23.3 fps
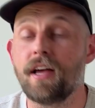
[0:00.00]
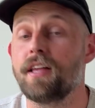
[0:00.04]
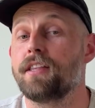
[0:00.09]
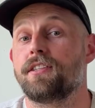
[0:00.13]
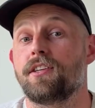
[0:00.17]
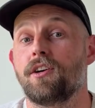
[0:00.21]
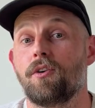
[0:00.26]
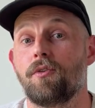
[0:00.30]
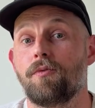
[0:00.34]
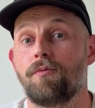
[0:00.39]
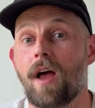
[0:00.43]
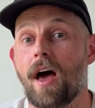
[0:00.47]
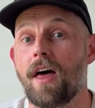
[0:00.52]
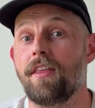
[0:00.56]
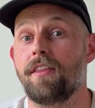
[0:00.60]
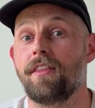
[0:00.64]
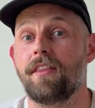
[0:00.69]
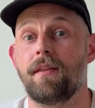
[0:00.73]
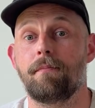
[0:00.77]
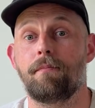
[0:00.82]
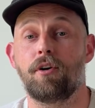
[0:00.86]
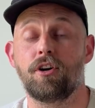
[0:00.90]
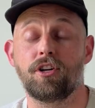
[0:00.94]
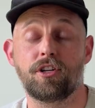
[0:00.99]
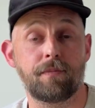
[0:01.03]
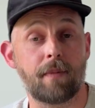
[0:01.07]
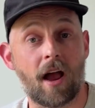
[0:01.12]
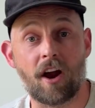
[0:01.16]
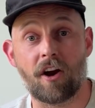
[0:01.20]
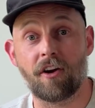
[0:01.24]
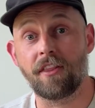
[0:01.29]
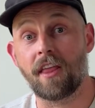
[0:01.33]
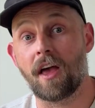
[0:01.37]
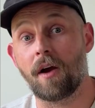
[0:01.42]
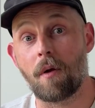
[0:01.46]
And so rather than push
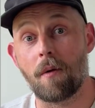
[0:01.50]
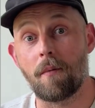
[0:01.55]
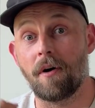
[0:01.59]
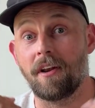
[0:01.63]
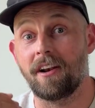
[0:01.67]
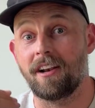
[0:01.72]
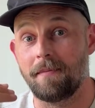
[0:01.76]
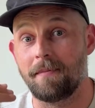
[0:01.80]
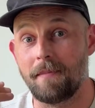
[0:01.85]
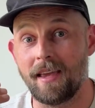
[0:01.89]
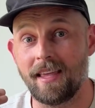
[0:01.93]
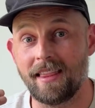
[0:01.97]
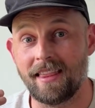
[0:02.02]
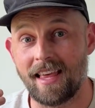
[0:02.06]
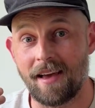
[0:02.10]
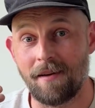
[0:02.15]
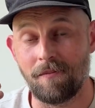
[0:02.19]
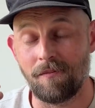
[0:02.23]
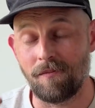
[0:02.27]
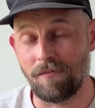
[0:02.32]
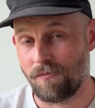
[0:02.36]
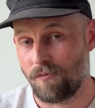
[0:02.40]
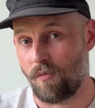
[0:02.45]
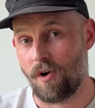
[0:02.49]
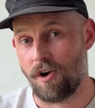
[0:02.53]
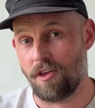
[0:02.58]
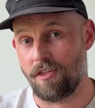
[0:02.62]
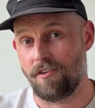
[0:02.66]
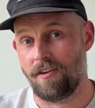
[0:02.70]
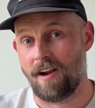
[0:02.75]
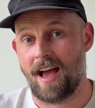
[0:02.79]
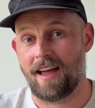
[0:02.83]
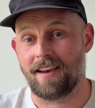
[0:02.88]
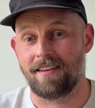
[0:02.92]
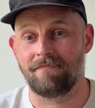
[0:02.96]
back on that, we wanted to meet them where
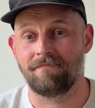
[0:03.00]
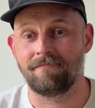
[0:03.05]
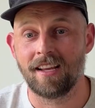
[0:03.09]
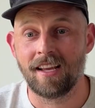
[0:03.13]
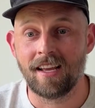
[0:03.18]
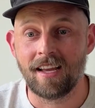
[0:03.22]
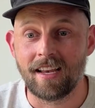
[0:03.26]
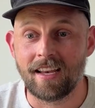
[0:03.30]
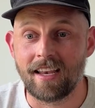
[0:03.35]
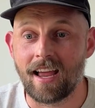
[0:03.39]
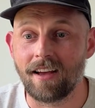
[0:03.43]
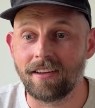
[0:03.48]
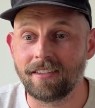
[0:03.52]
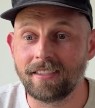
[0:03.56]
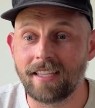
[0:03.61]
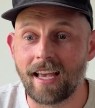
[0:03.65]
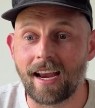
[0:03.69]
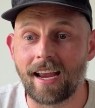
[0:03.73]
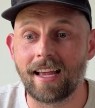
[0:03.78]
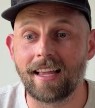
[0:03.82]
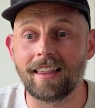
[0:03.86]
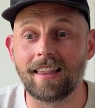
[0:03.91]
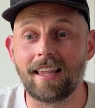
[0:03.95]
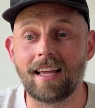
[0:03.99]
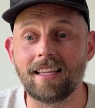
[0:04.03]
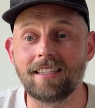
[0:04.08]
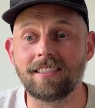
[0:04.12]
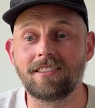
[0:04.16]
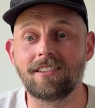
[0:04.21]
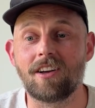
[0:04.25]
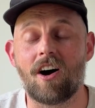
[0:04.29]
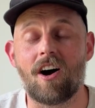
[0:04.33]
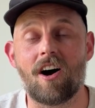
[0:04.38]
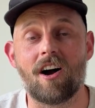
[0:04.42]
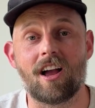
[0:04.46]
they're at. Now, second,
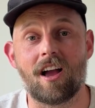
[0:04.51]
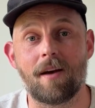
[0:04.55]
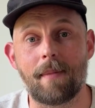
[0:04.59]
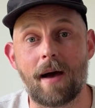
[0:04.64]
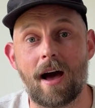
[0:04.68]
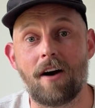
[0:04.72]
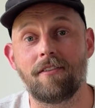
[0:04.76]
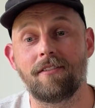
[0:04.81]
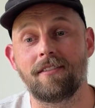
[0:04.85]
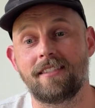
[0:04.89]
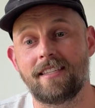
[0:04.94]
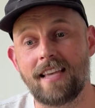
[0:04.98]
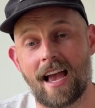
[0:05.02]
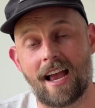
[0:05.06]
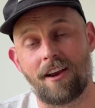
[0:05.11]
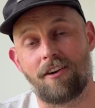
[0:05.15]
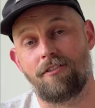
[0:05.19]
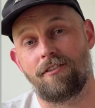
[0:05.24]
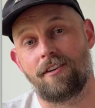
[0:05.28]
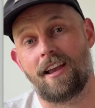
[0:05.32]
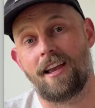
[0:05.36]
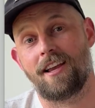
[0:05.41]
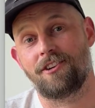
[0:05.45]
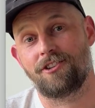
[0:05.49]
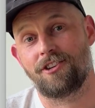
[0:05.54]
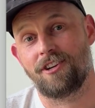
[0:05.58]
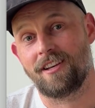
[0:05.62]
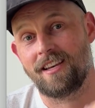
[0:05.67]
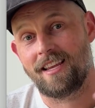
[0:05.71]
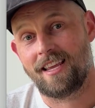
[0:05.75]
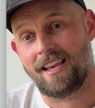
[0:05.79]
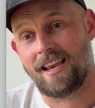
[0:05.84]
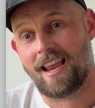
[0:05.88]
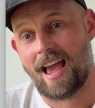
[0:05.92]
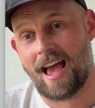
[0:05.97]
let's talk about deck
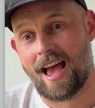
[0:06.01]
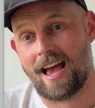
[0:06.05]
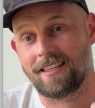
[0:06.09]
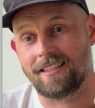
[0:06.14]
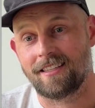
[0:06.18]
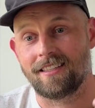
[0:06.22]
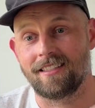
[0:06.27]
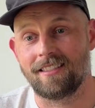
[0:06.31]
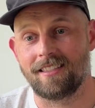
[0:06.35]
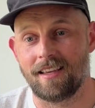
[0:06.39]
creation in Ask